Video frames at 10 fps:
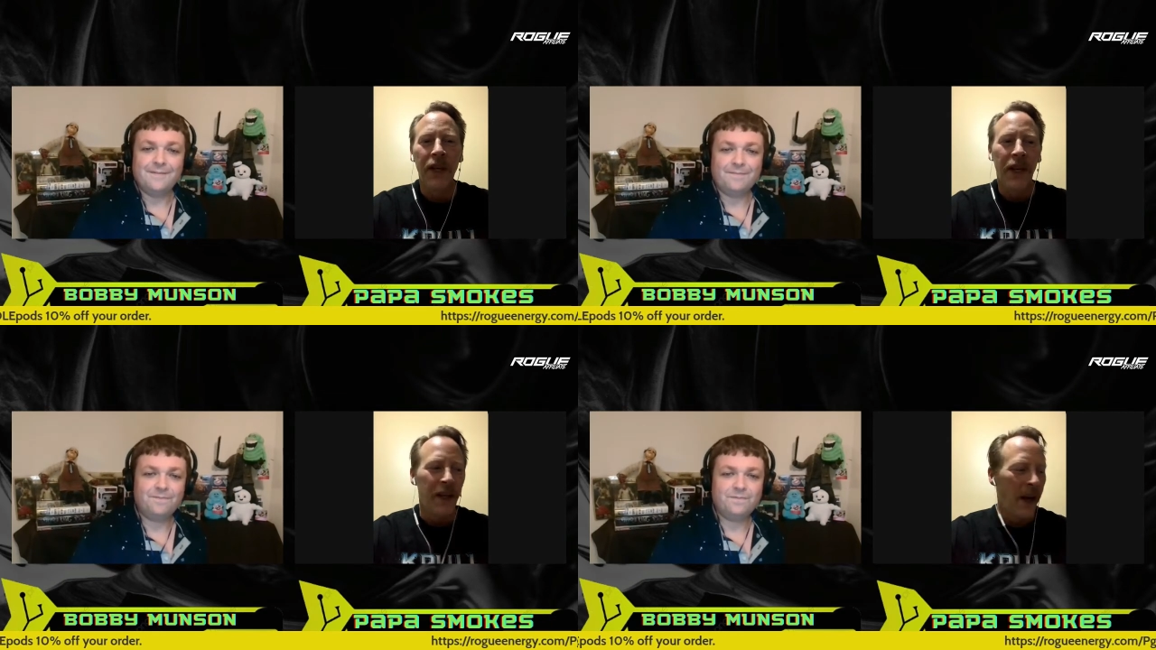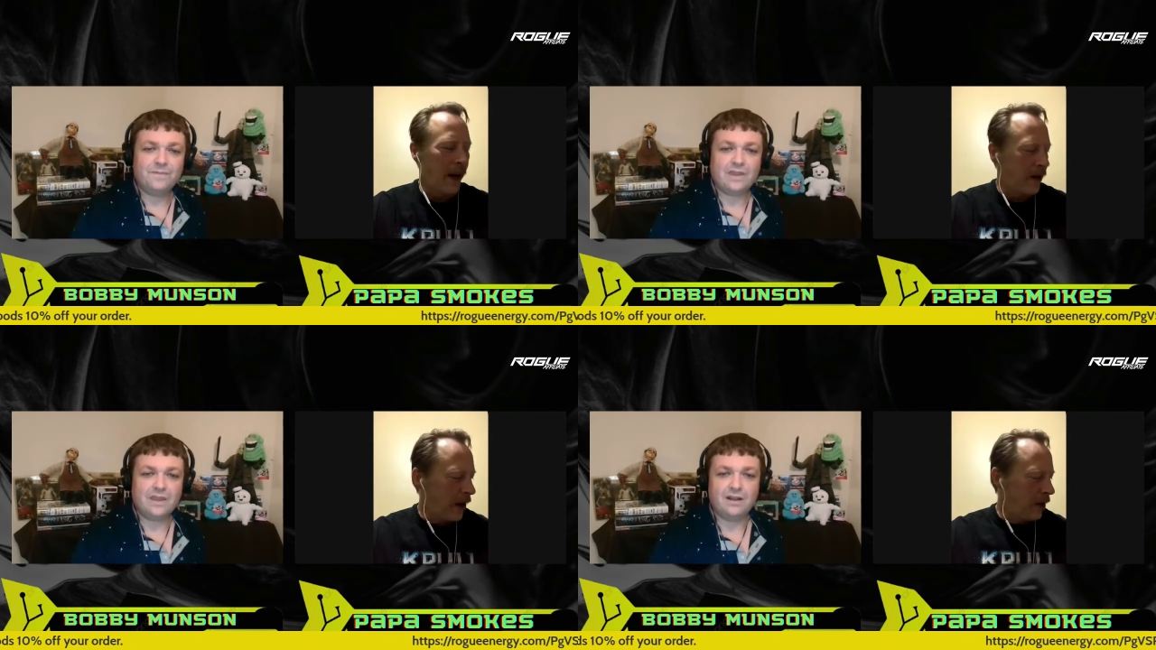Speaker 1: Yeah,
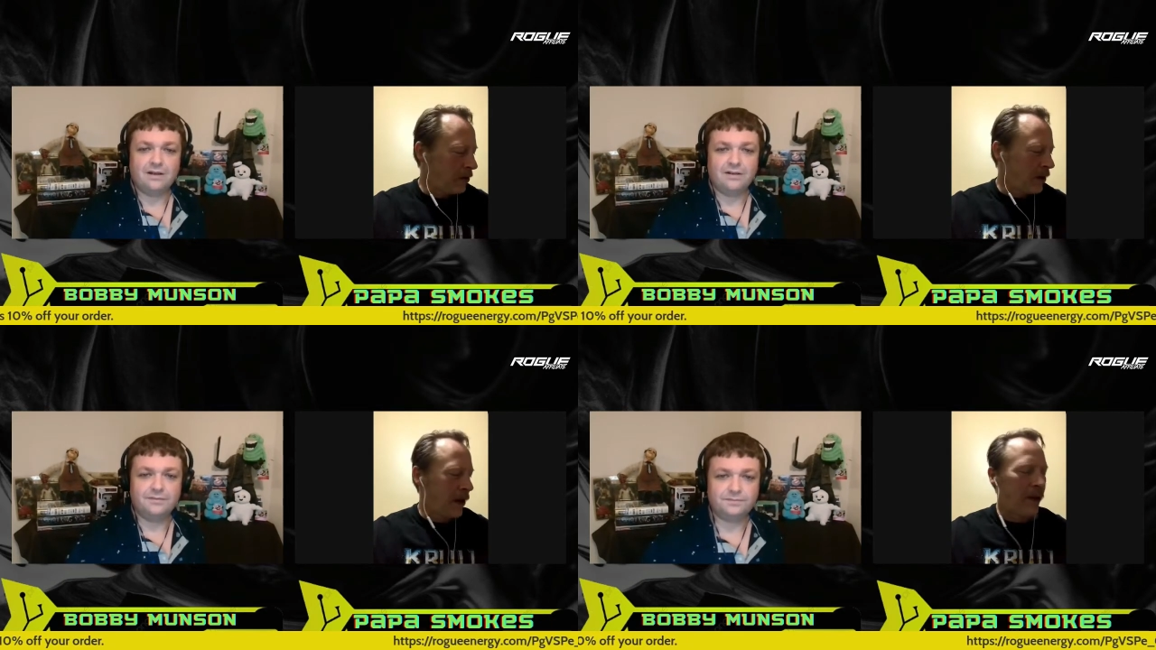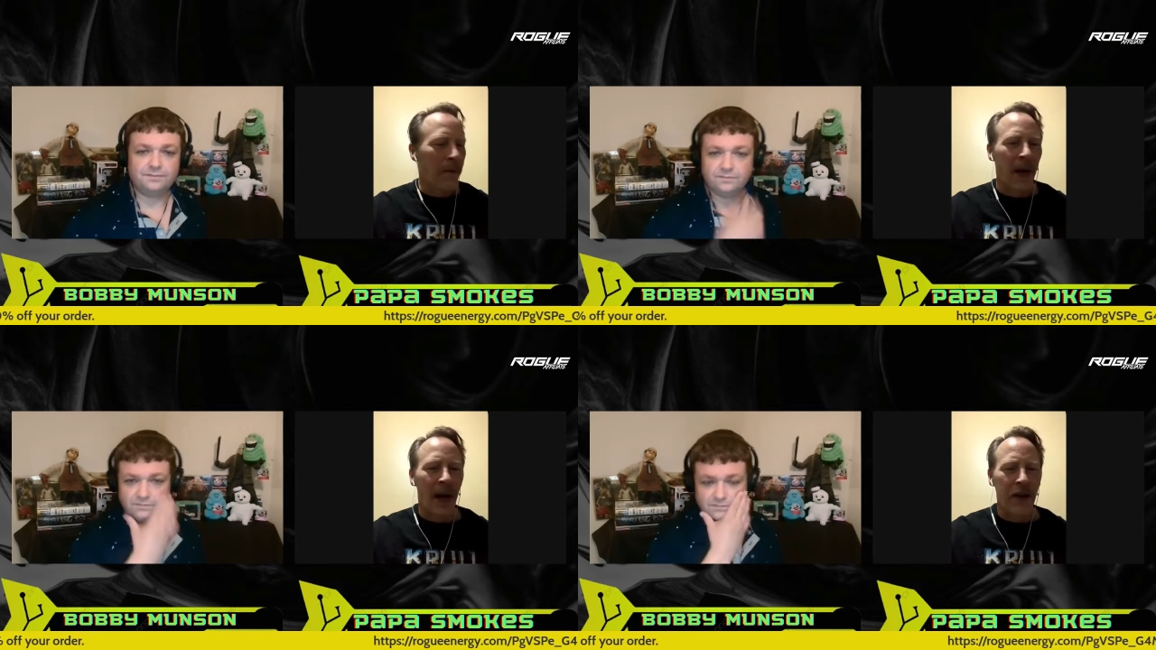yeah, it was at the
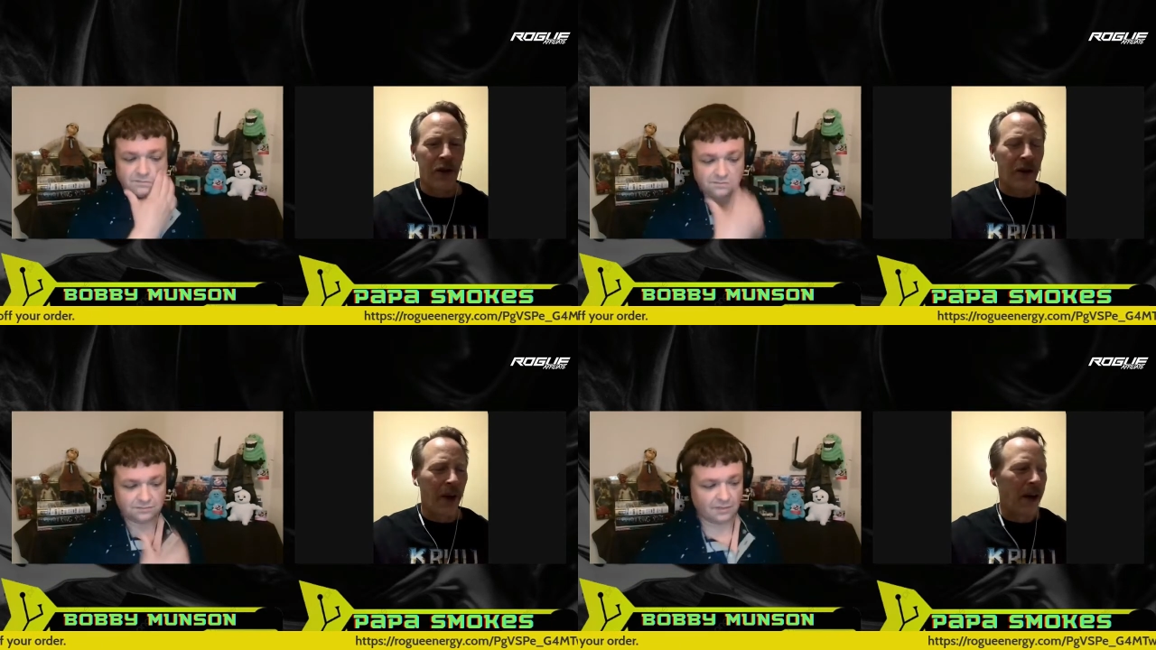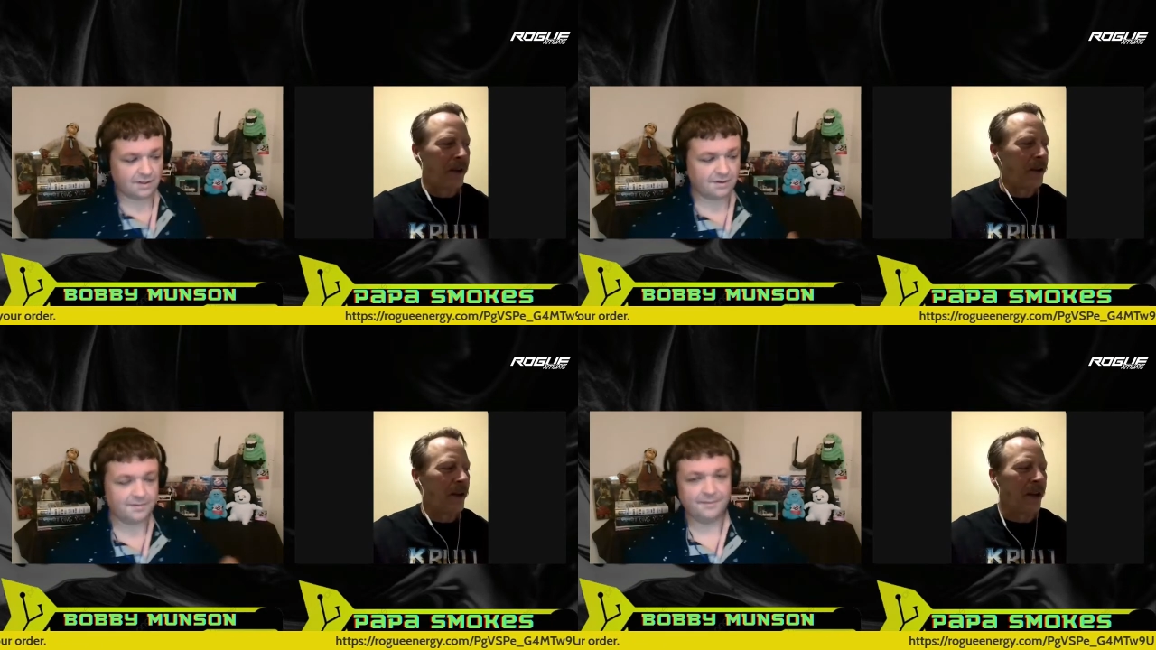Bash in
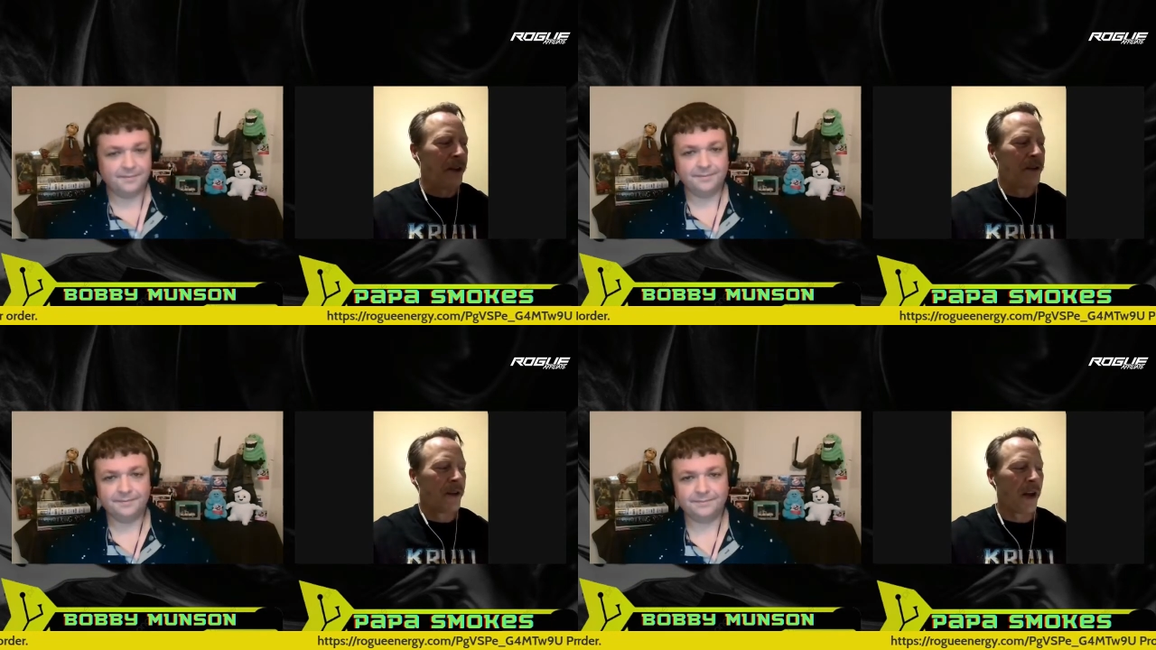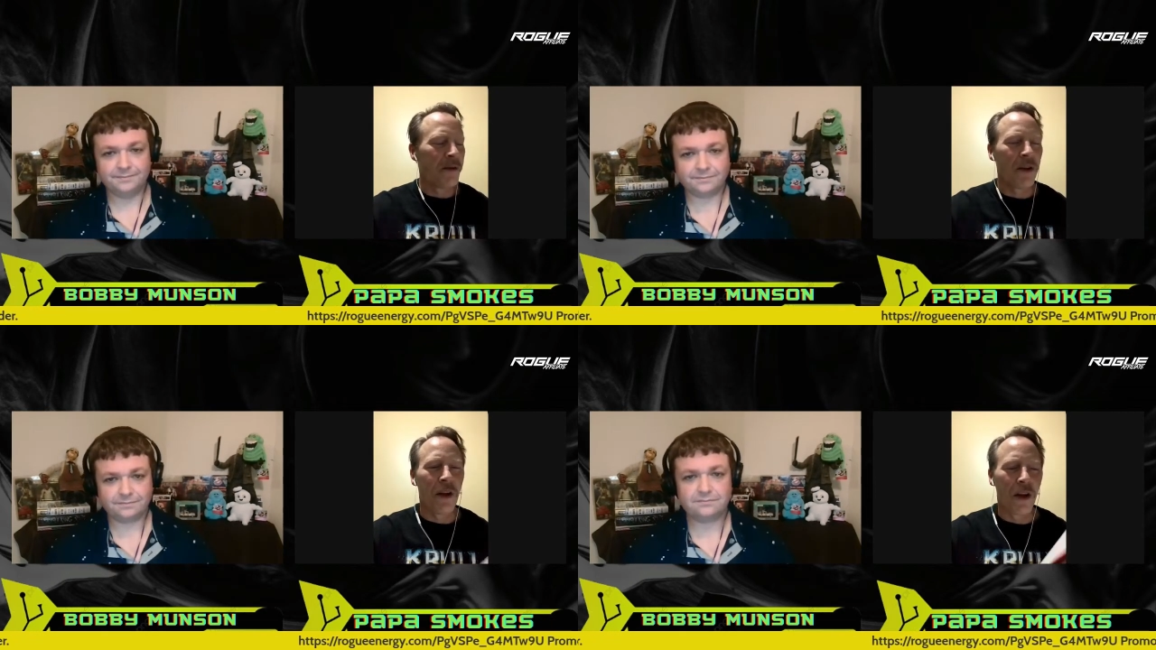1987,
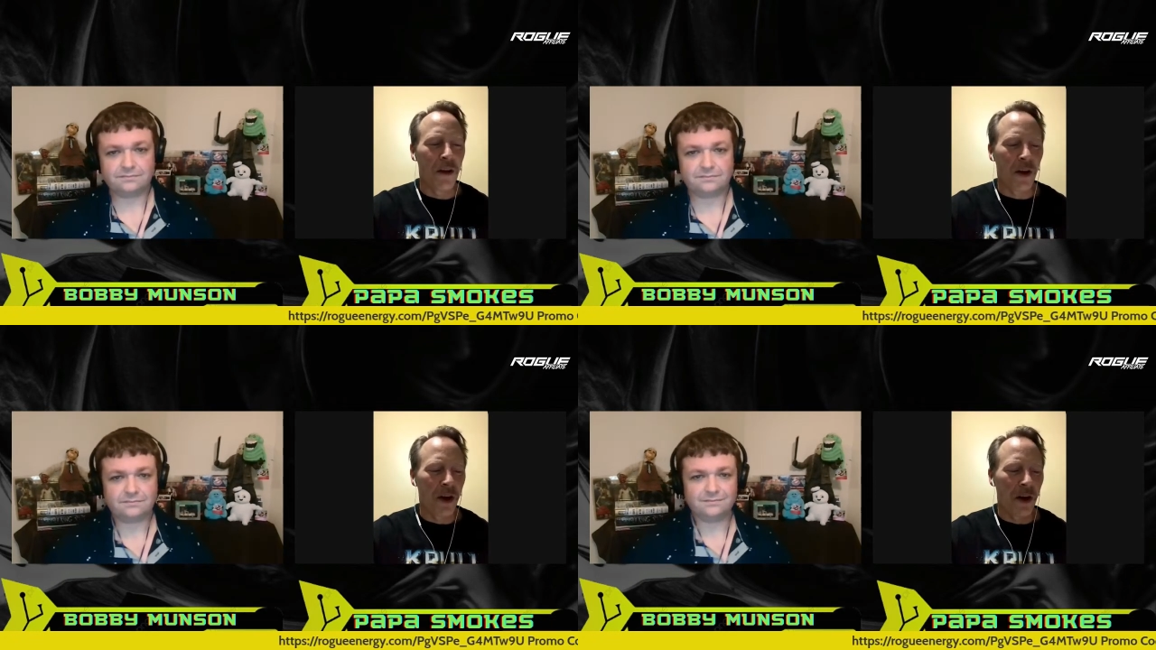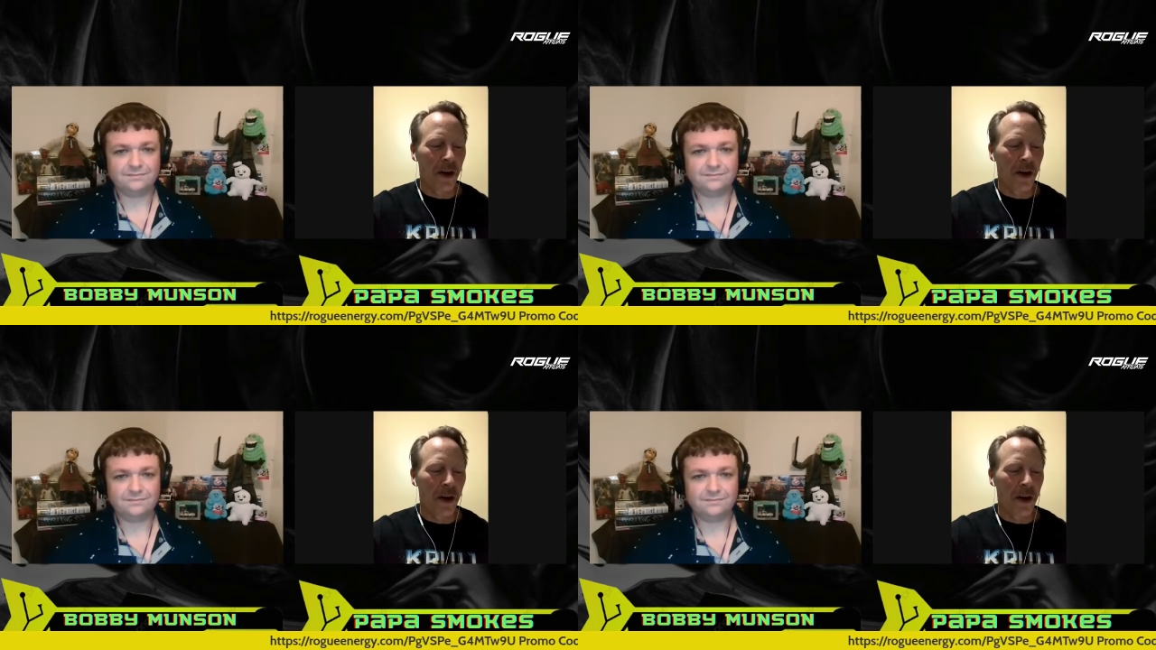and uh,